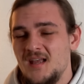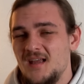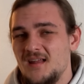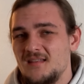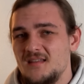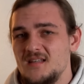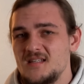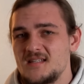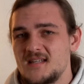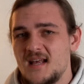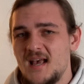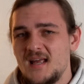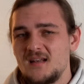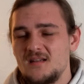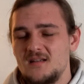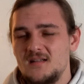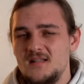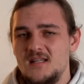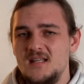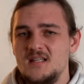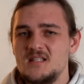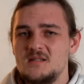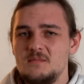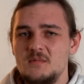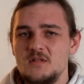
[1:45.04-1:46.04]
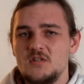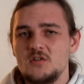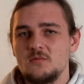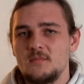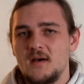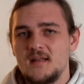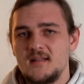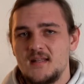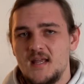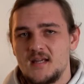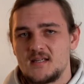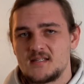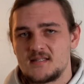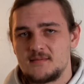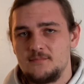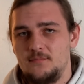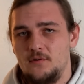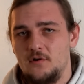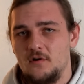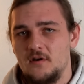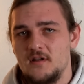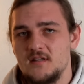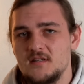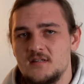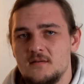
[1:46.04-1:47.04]
This kind of leads me to my next
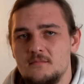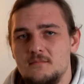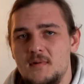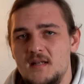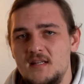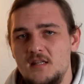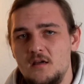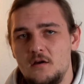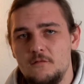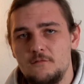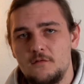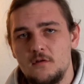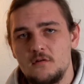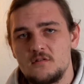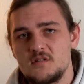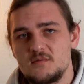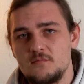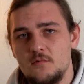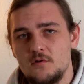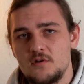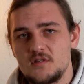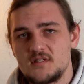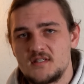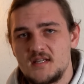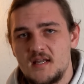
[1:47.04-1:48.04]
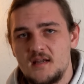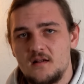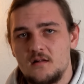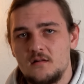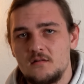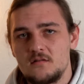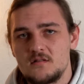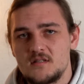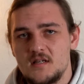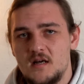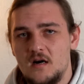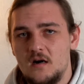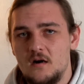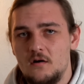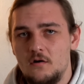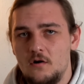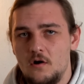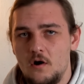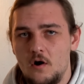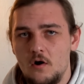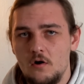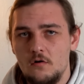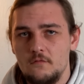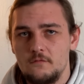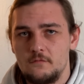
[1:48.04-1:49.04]
point. Many of those motorcycles
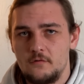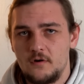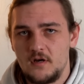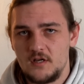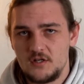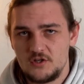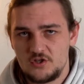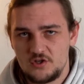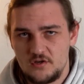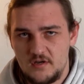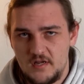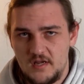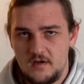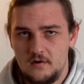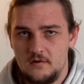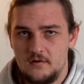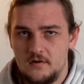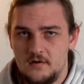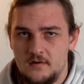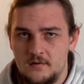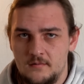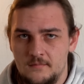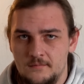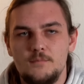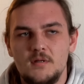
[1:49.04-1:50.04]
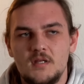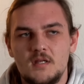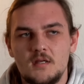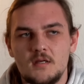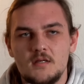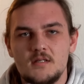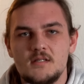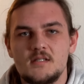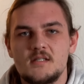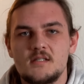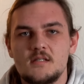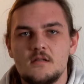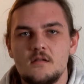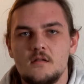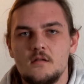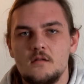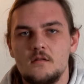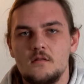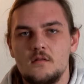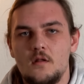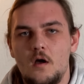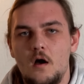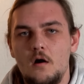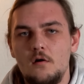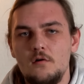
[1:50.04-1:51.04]
are over engineered because
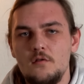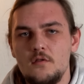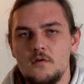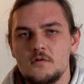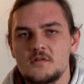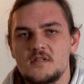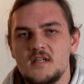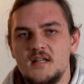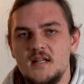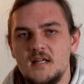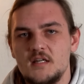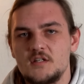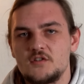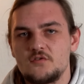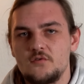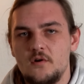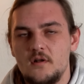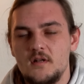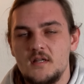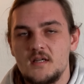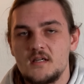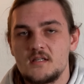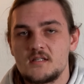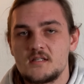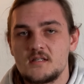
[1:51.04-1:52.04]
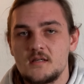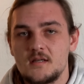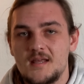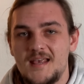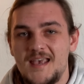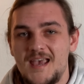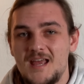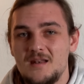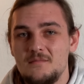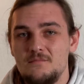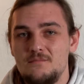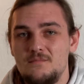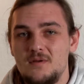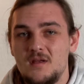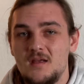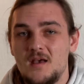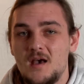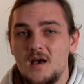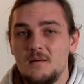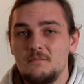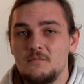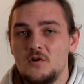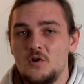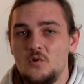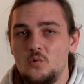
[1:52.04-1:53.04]
all those electronics can
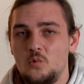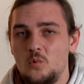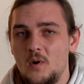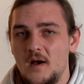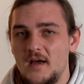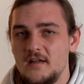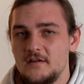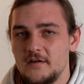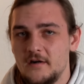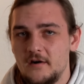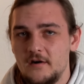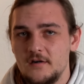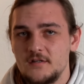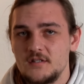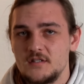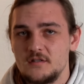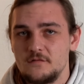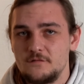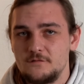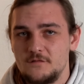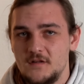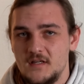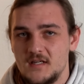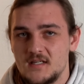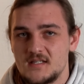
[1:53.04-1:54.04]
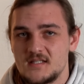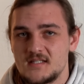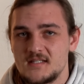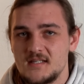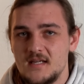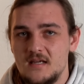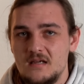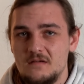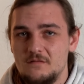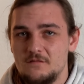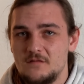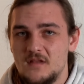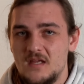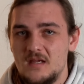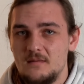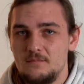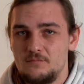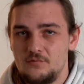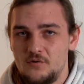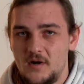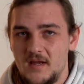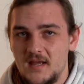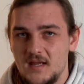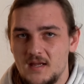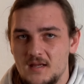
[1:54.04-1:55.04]
become quite hard to fix if they
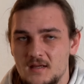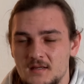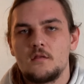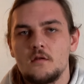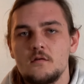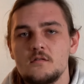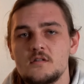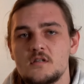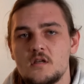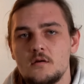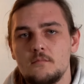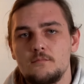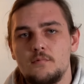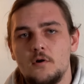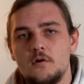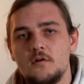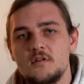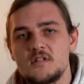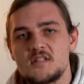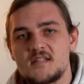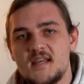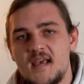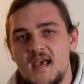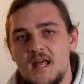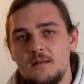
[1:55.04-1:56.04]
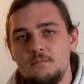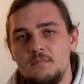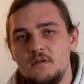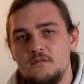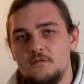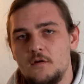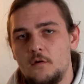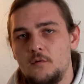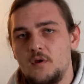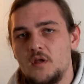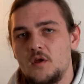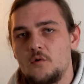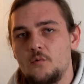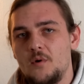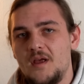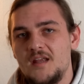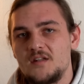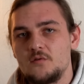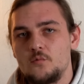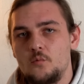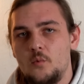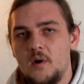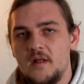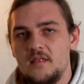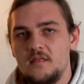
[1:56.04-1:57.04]
break. Those components can be very
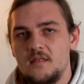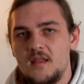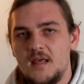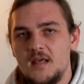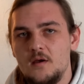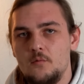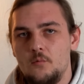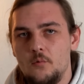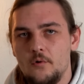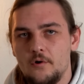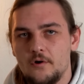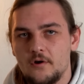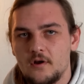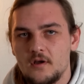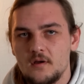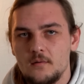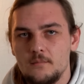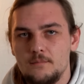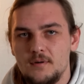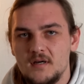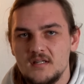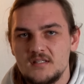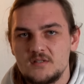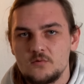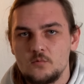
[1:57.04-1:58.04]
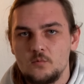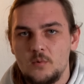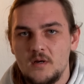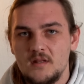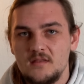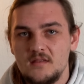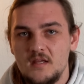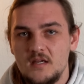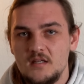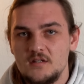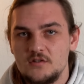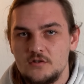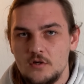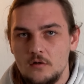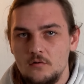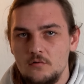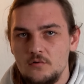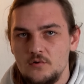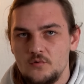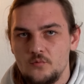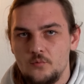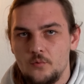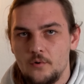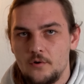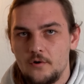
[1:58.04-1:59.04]
great when they work, but when they
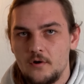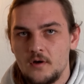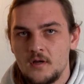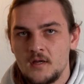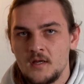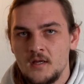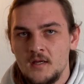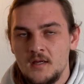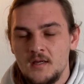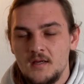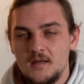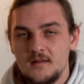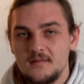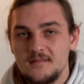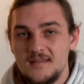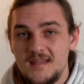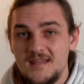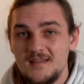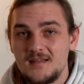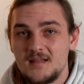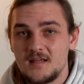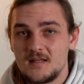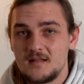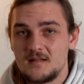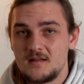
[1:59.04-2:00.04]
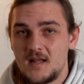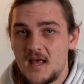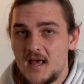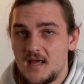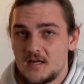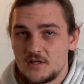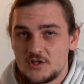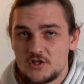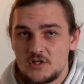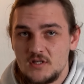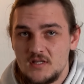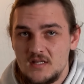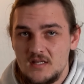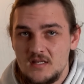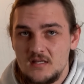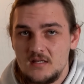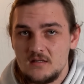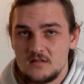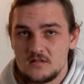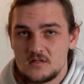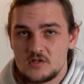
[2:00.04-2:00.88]
don't work, they can actually